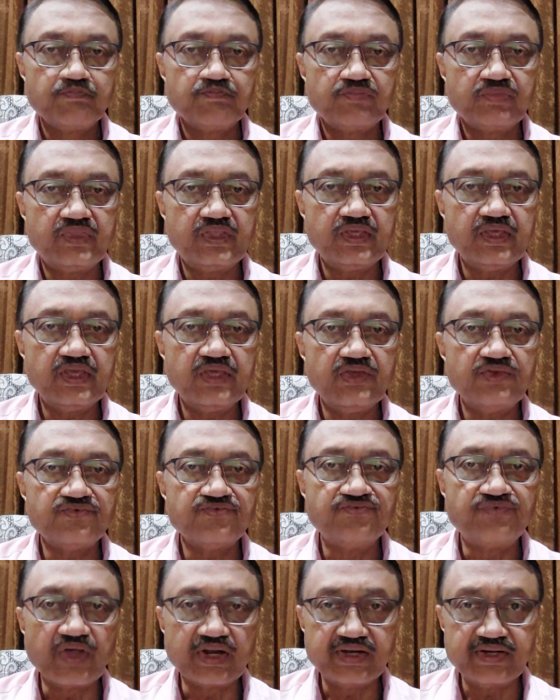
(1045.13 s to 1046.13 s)
The
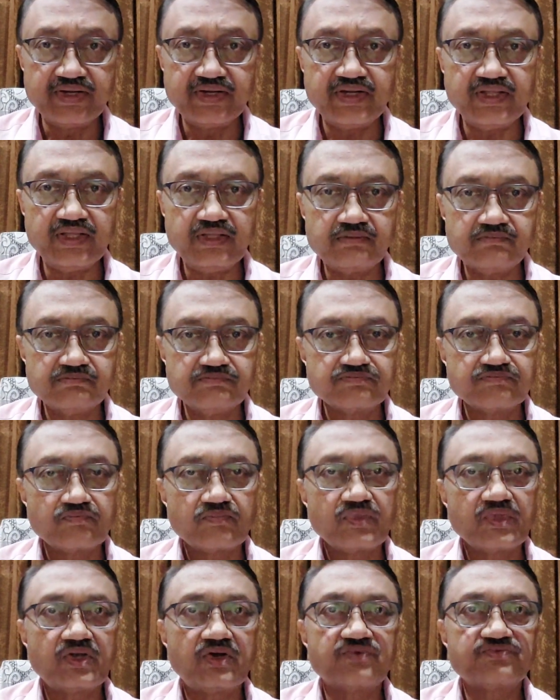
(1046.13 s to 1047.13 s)
validity
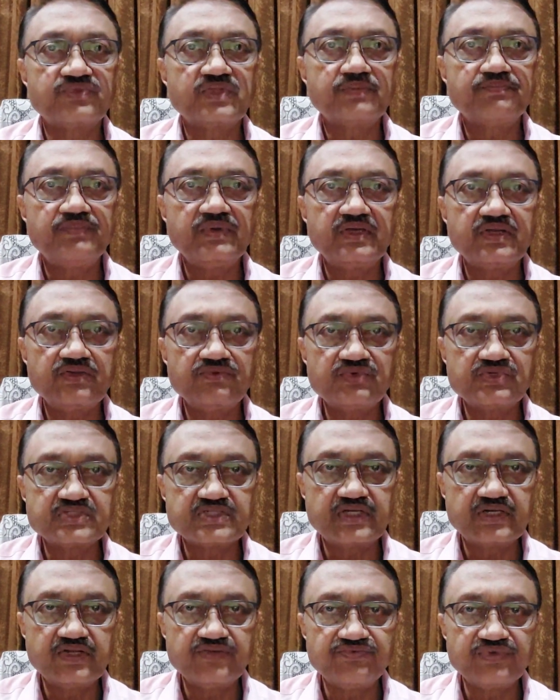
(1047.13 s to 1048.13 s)
of the peer review
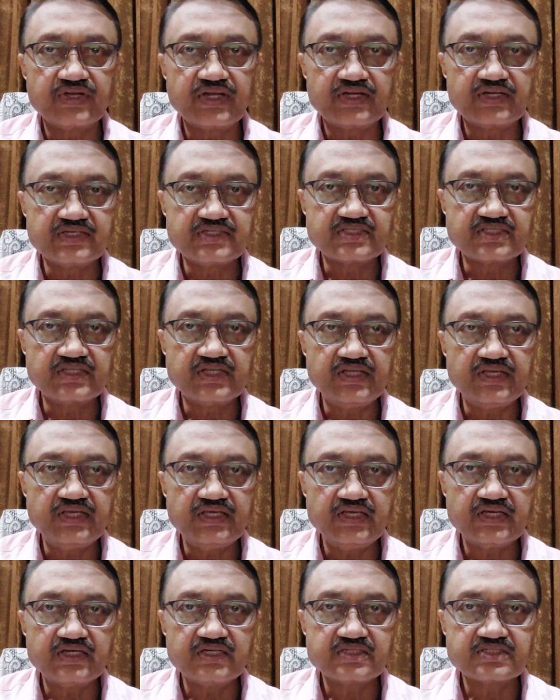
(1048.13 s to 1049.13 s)
certificate is 3
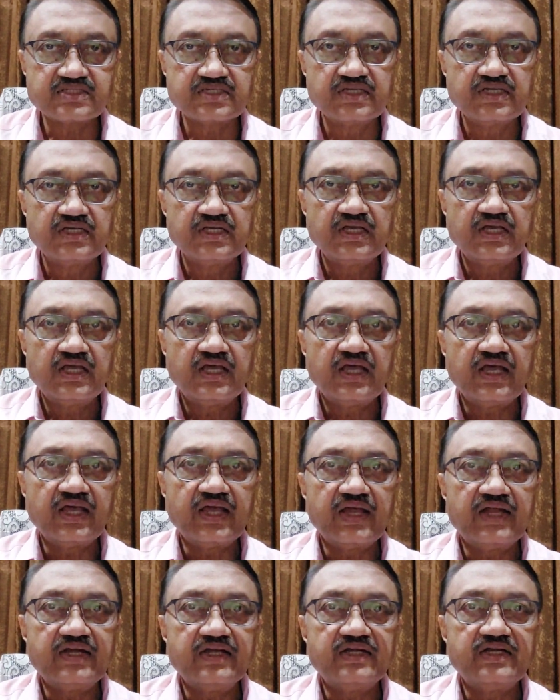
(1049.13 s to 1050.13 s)
years,
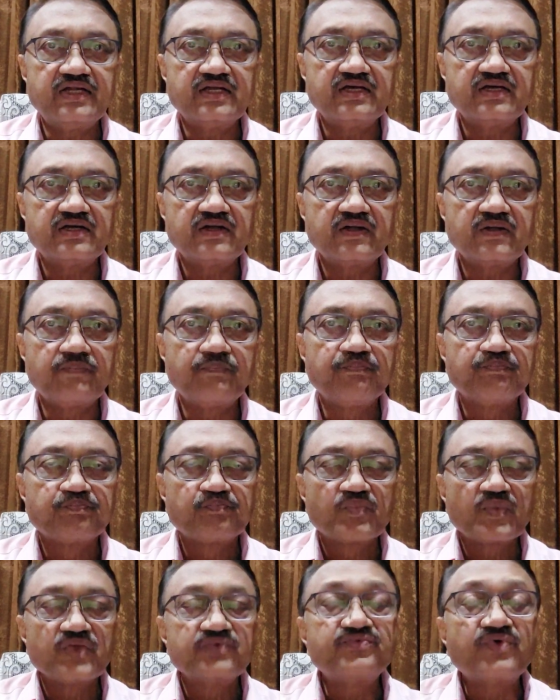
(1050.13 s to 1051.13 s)
and
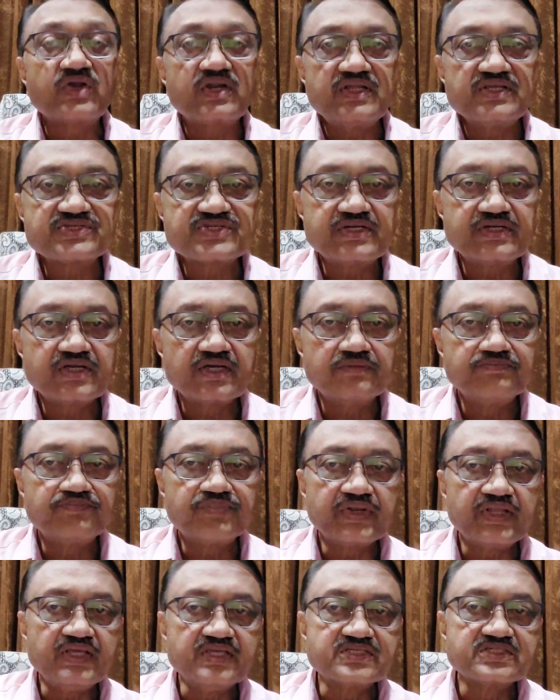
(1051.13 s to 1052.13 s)
for listed
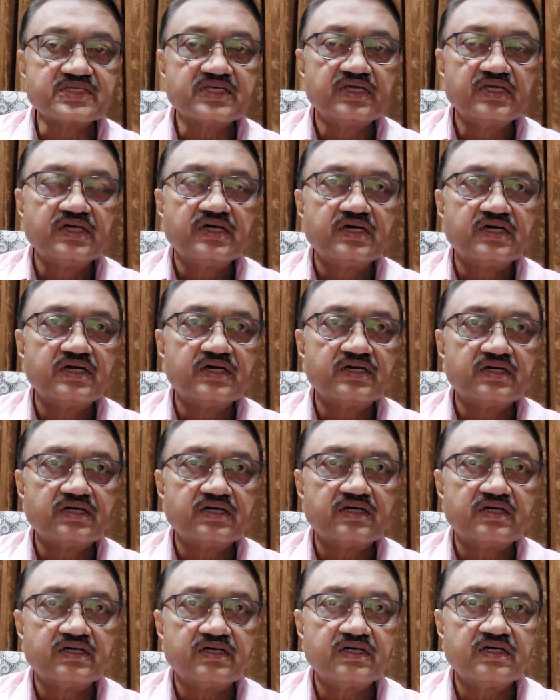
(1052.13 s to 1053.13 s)
companies,
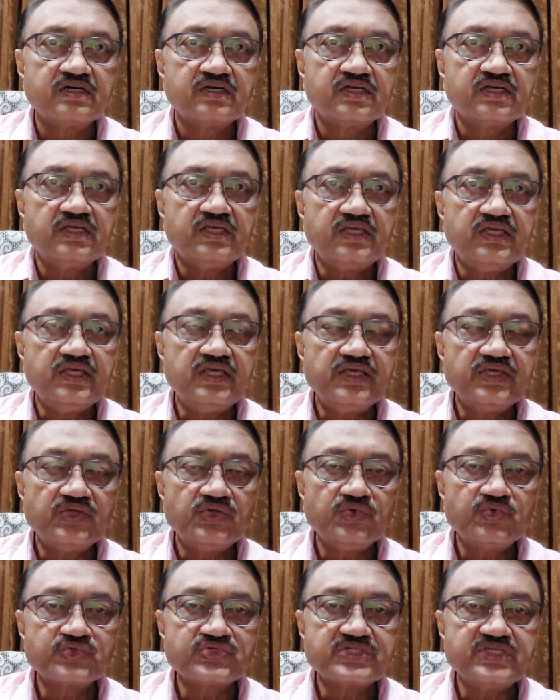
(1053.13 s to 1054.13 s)

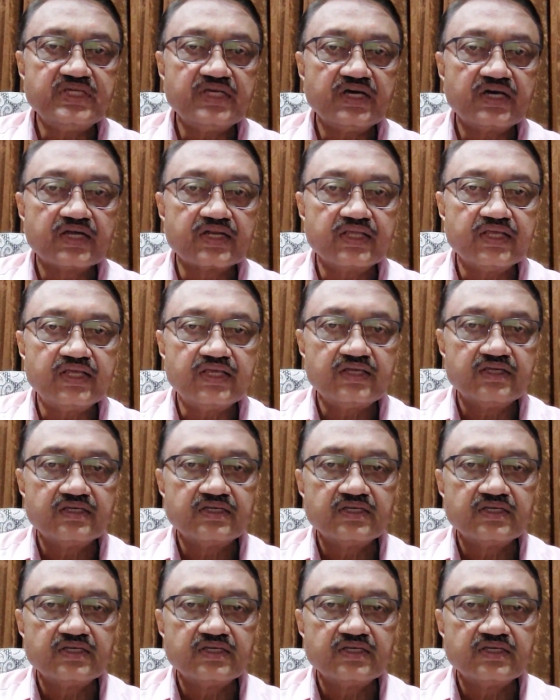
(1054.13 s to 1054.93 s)
EQCR